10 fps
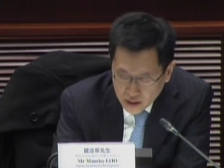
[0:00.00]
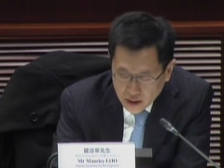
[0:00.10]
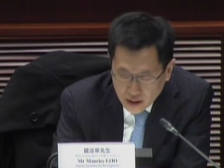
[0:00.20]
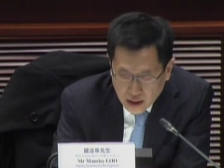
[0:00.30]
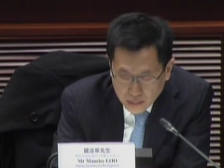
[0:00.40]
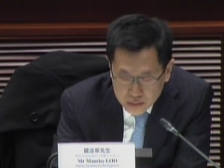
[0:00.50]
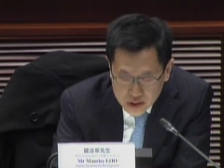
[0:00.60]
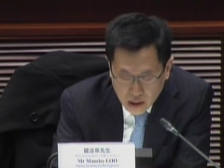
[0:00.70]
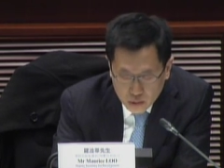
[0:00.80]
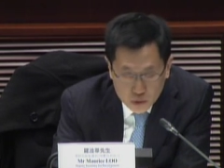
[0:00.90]
and there is a
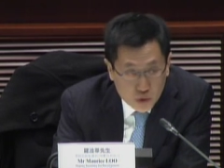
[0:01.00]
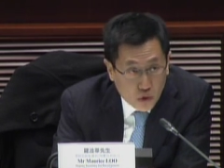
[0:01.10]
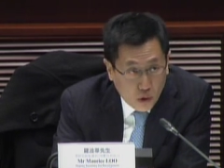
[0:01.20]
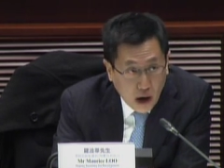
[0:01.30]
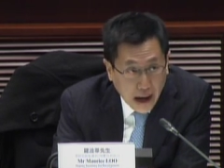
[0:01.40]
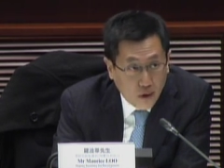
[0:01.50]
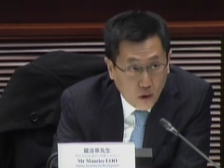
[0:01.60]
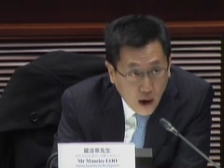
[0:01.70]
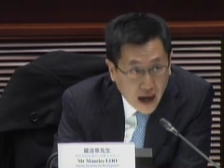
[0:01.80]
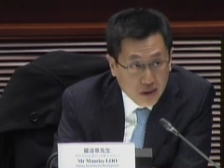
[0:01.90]
certain
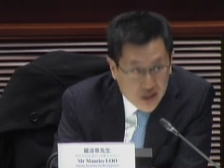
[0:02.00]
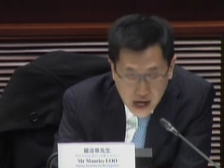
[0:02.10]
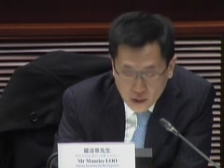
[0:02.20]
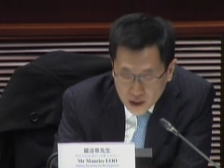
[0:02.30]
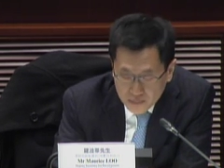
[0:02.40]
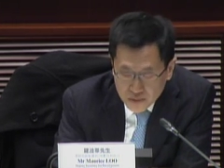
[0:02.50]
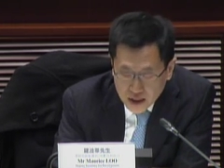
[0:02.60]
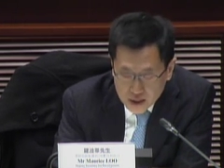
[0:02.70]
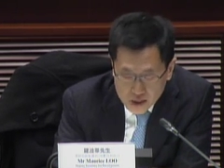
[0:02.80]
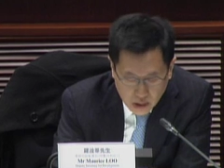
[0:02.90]
requirement when it
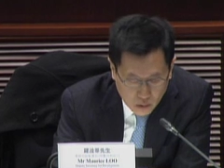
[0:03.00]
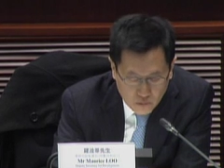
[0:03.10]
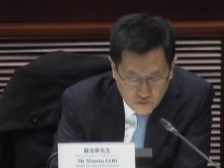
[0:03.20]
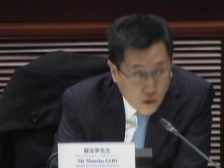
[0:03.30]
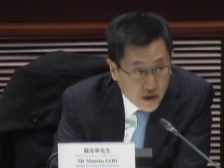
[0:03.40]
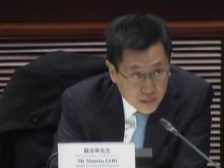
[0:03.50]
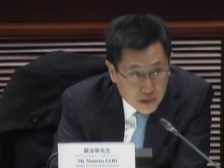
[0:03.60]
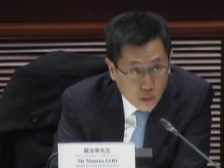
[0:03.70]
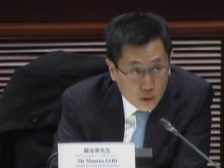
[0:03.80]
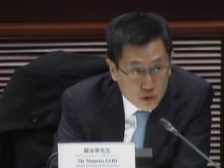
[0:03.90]
comes to proper
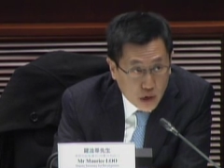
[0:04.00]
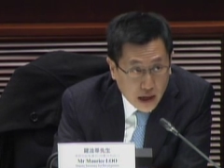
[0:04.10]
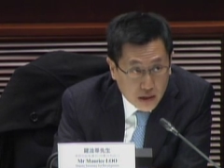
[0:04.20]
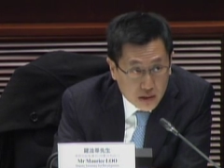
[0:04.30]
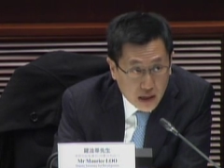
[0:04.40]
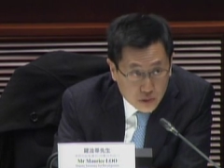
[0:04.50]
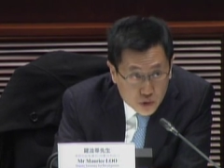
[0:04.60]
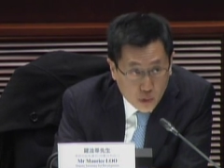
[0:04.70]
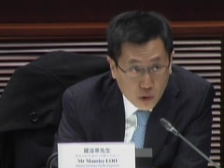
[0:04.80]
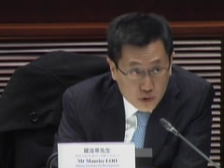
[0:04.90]
use of the
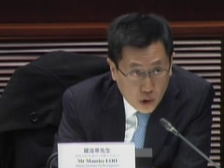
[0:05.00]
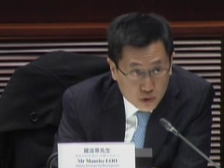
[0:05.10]
site.